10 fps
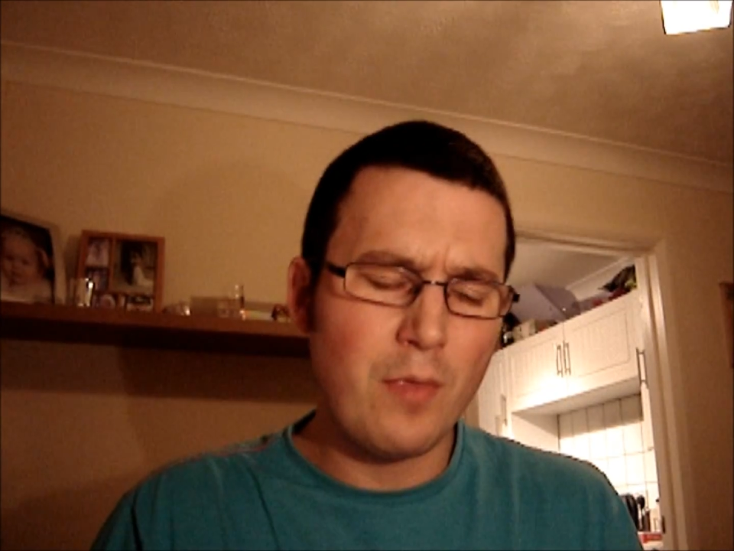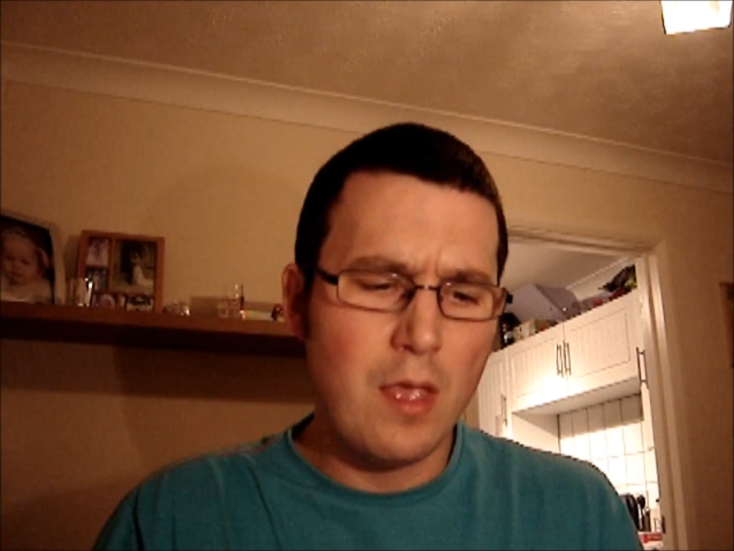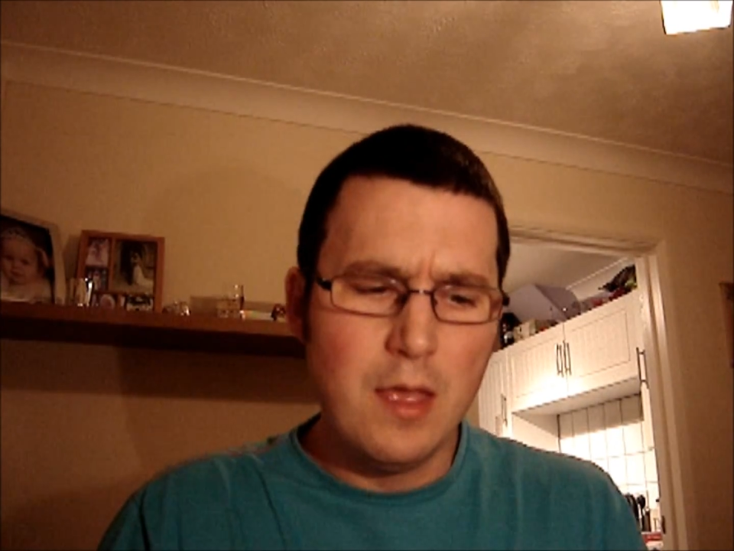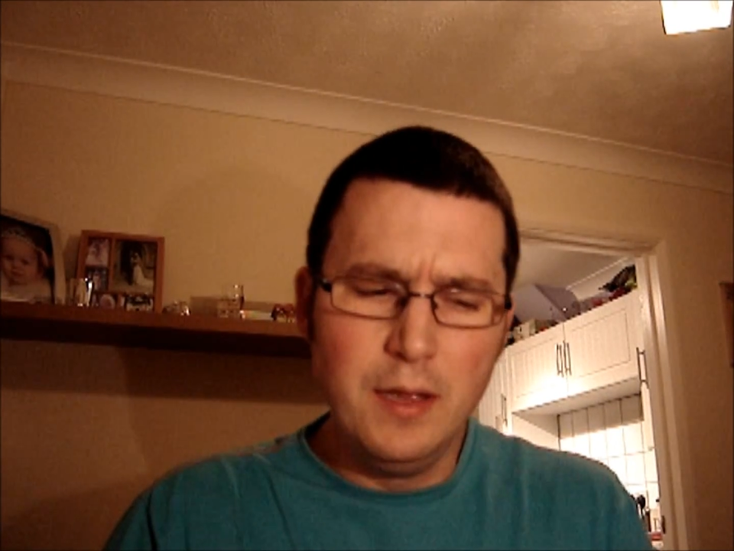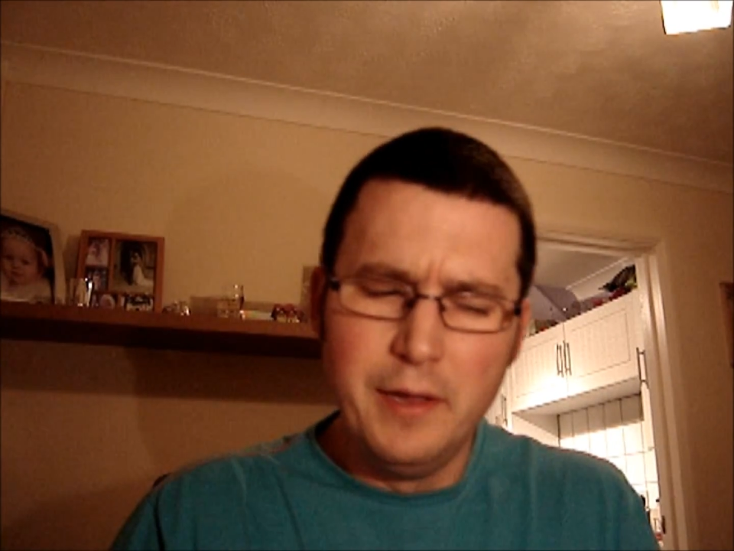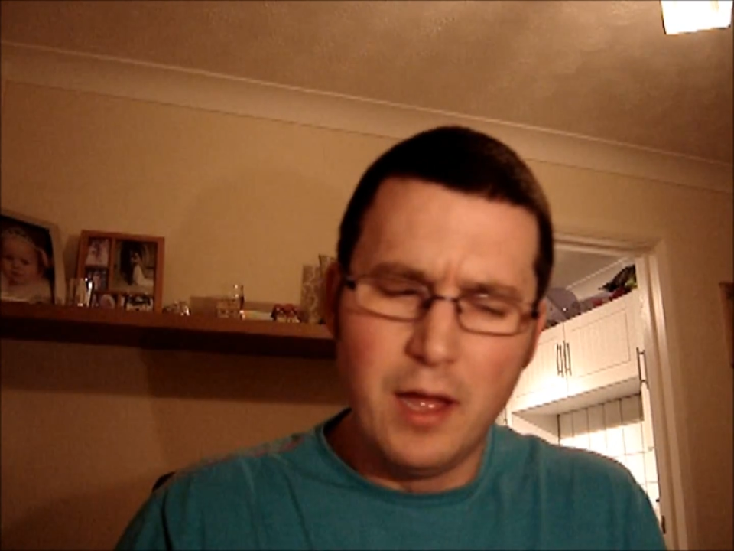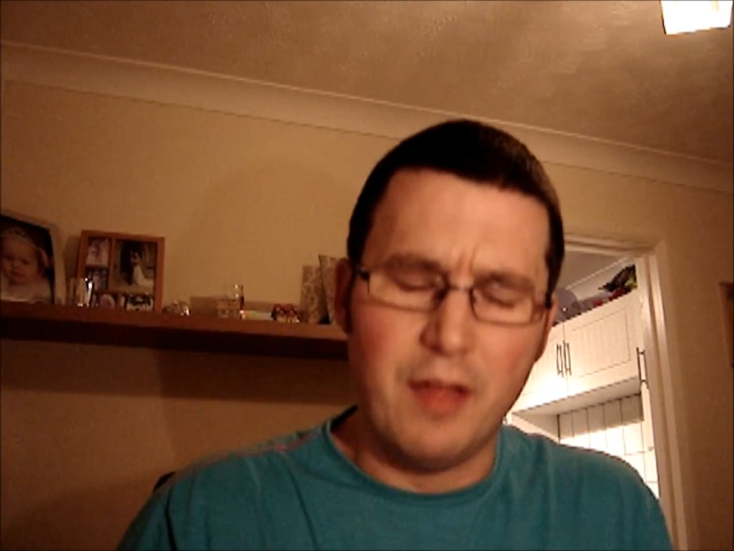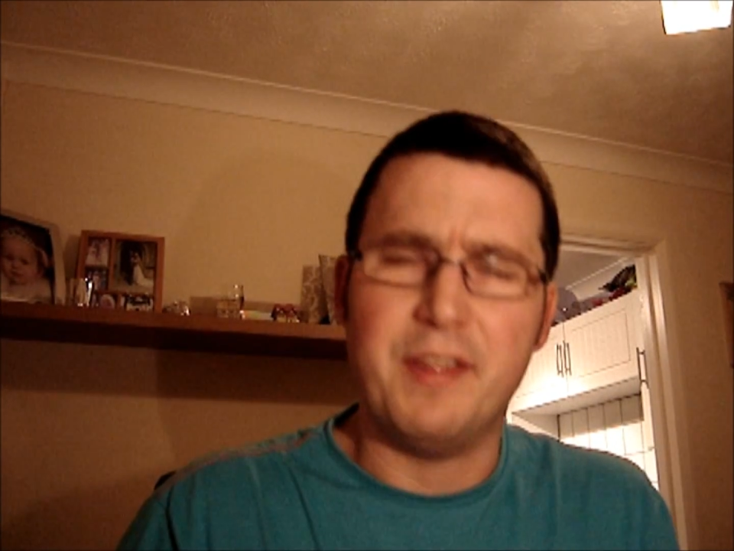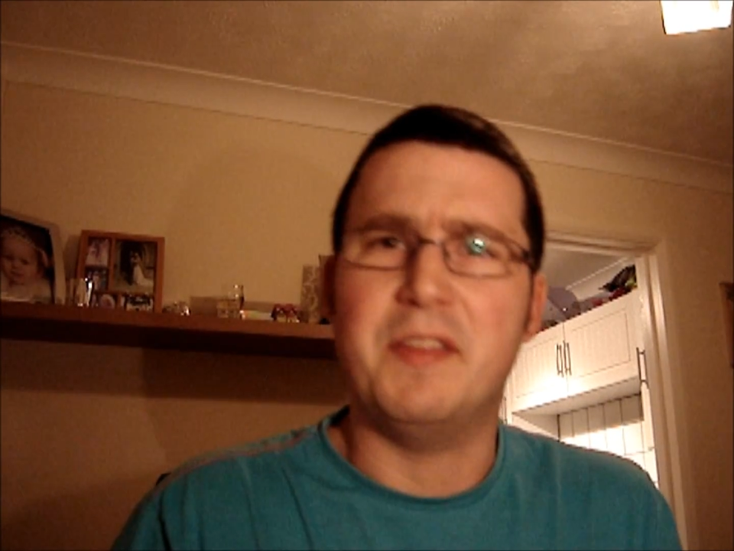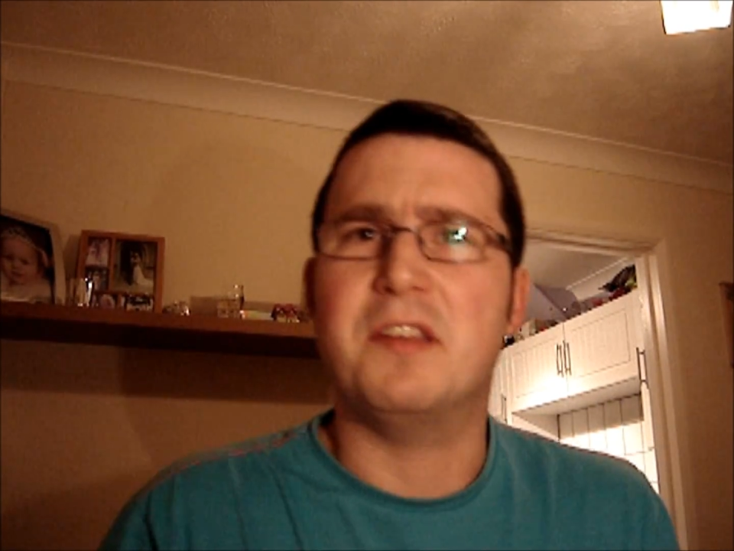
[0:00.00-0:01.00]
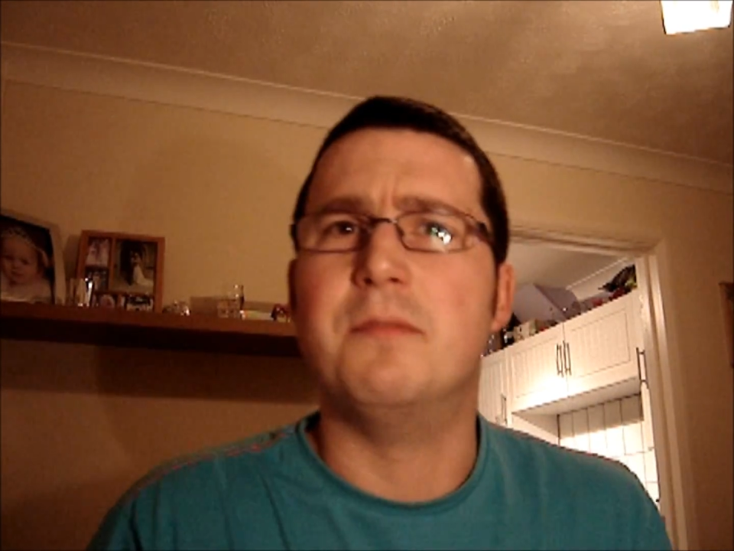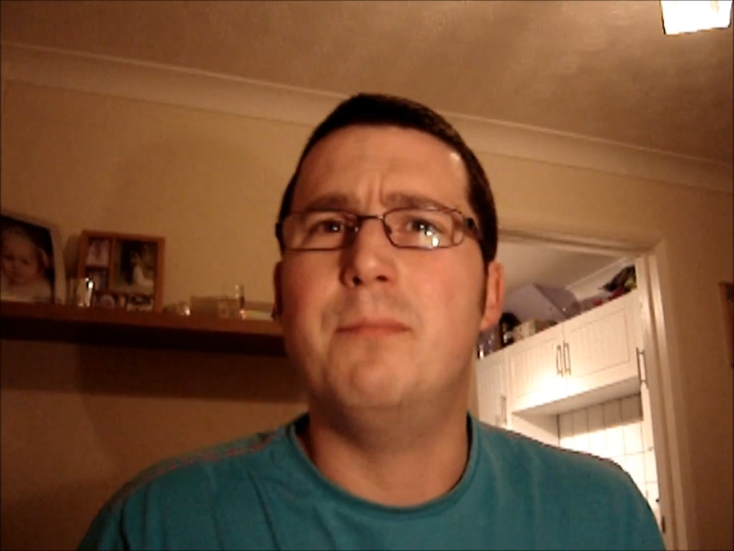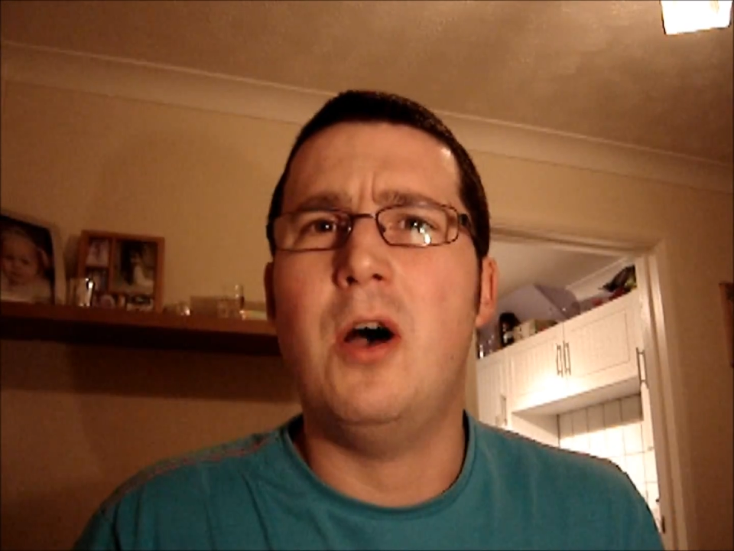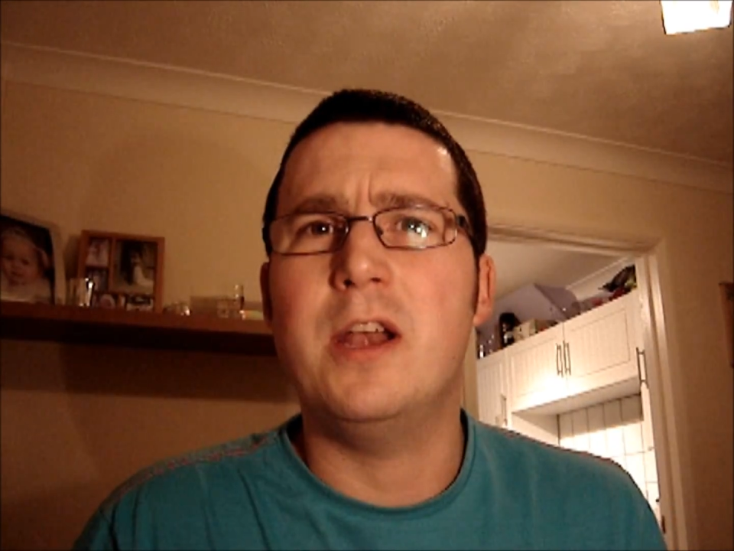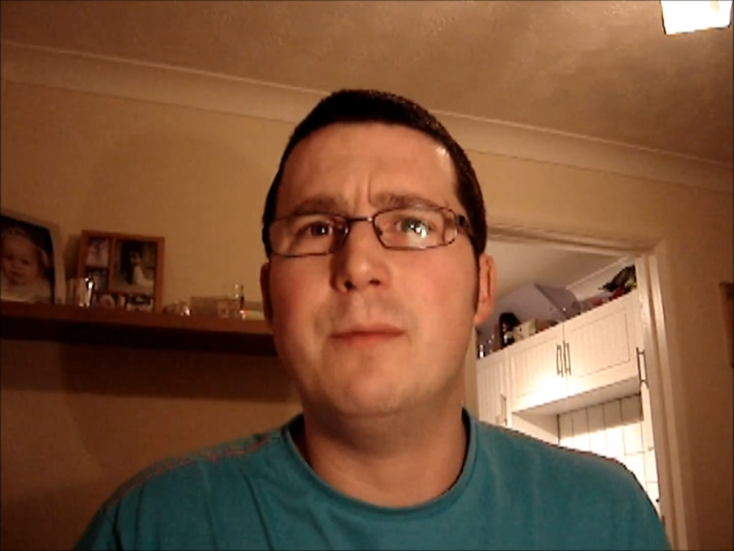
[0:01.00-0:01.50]
I think there's
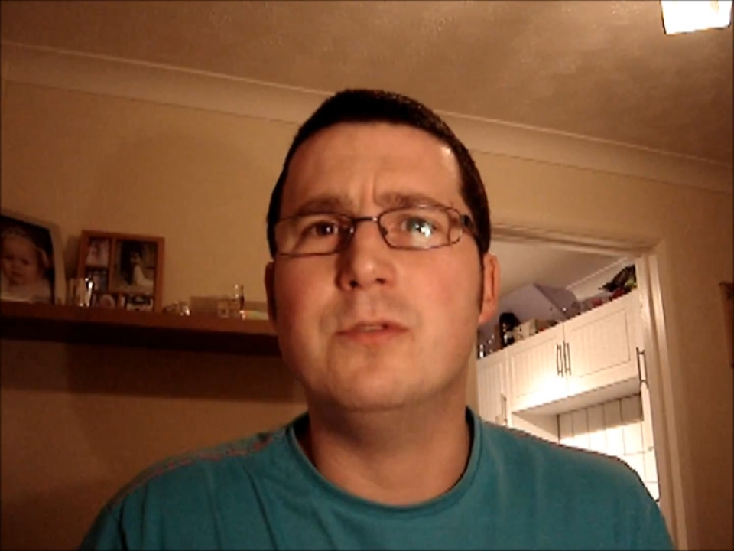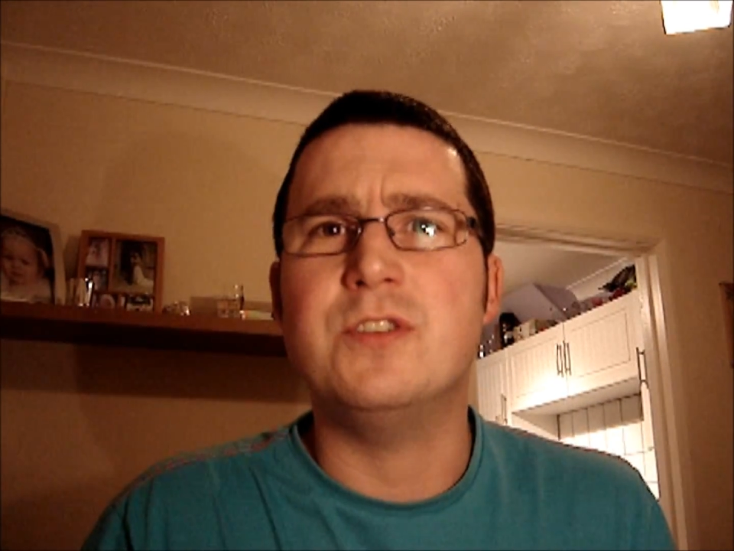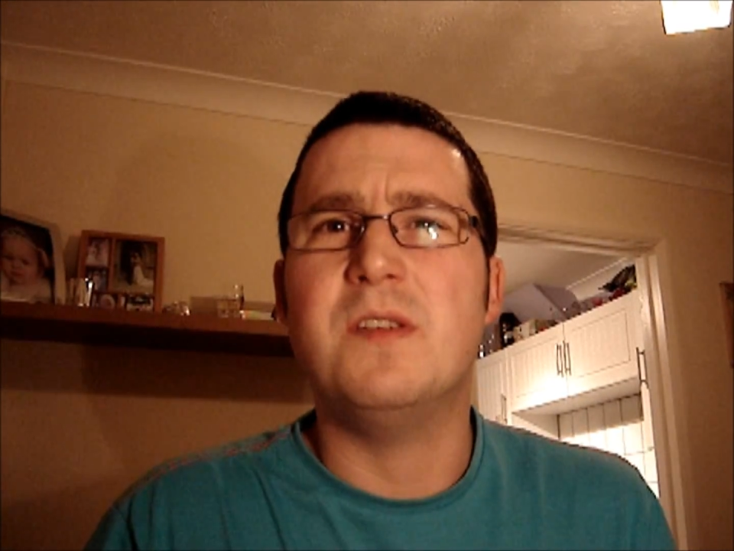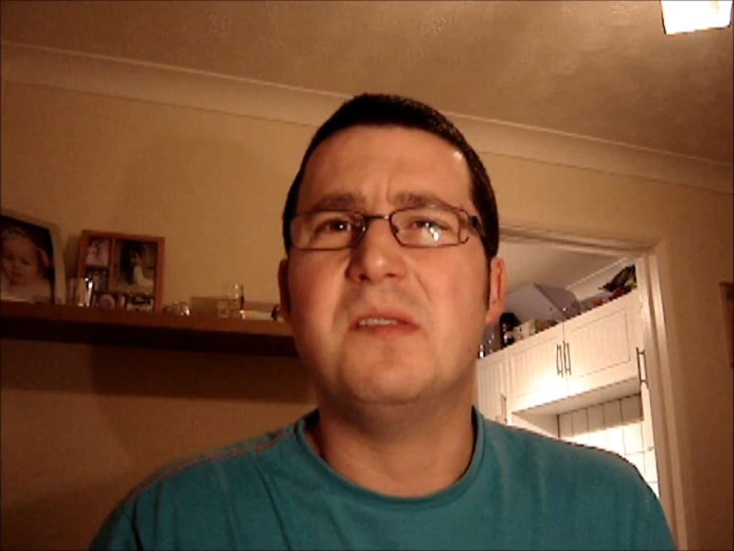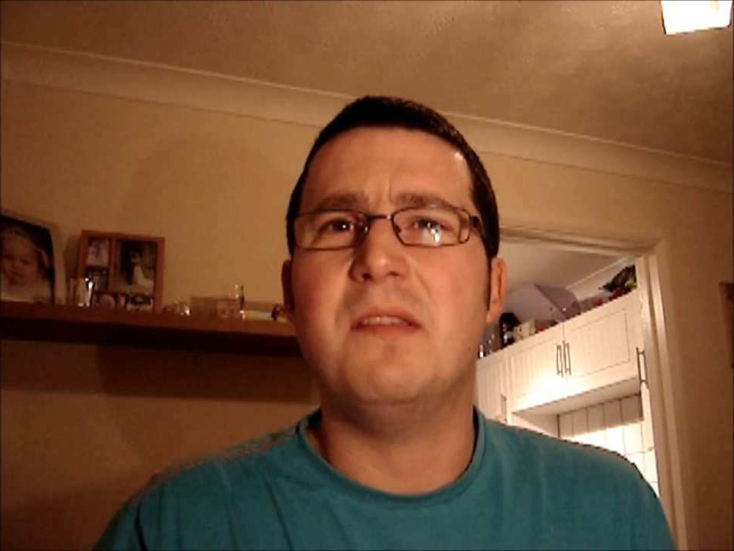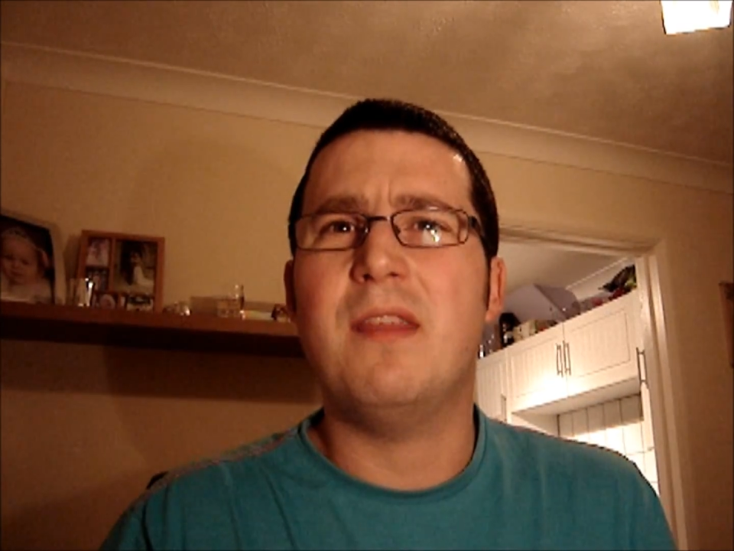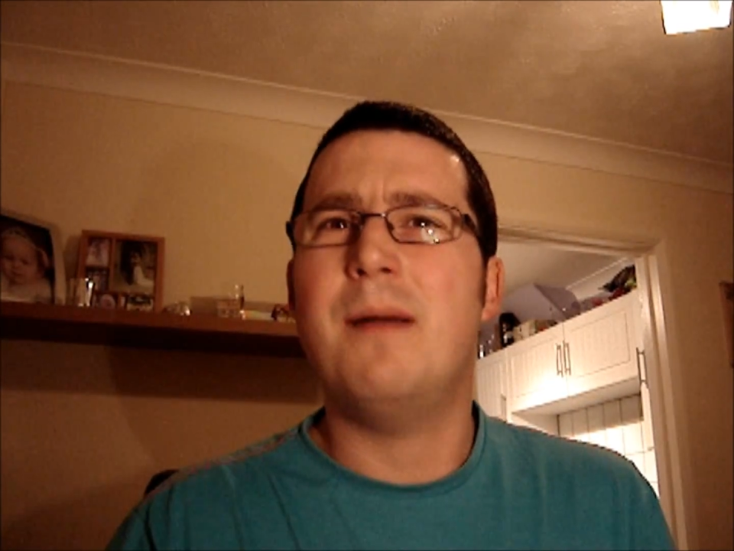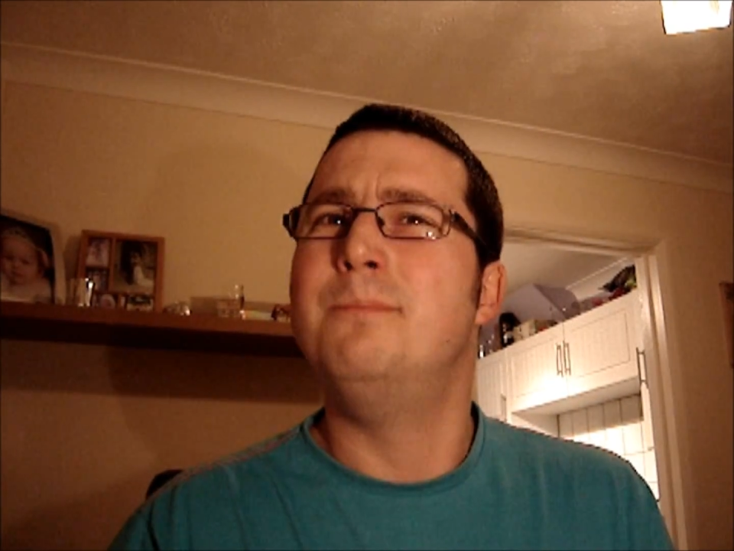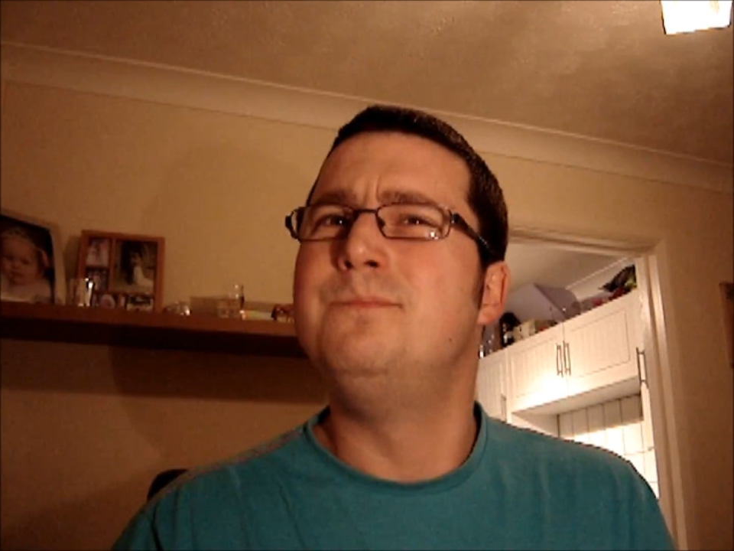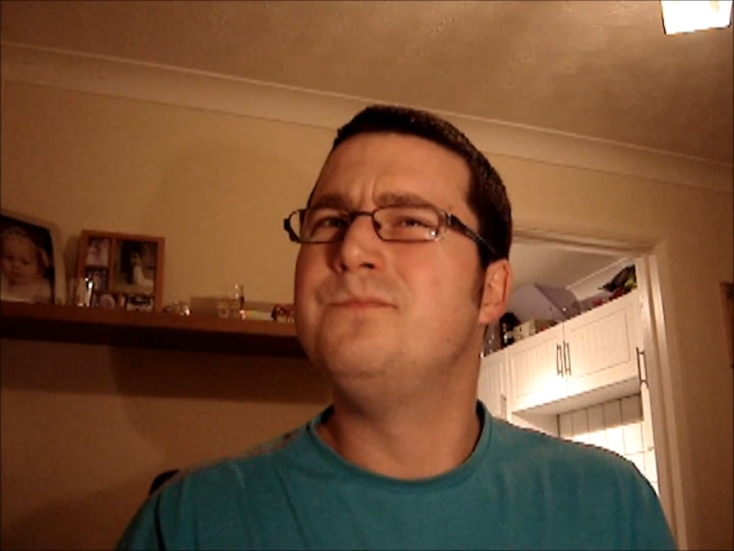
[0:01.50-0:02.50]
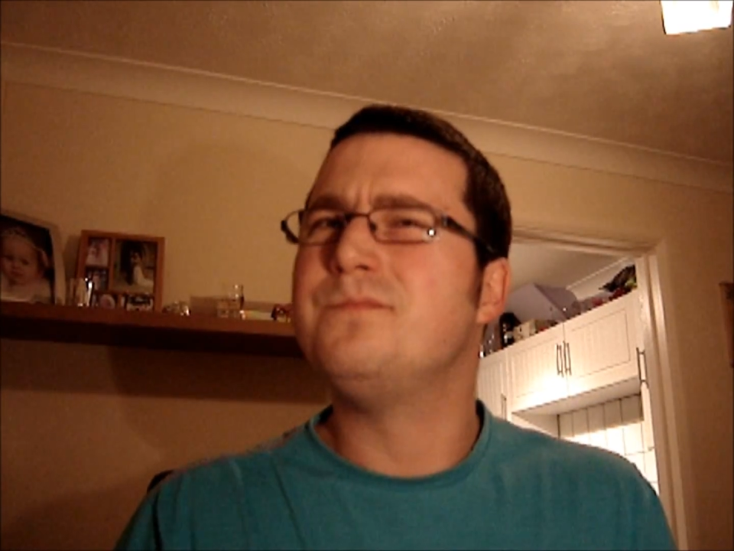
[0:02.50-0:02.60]
some pineapple juice in there.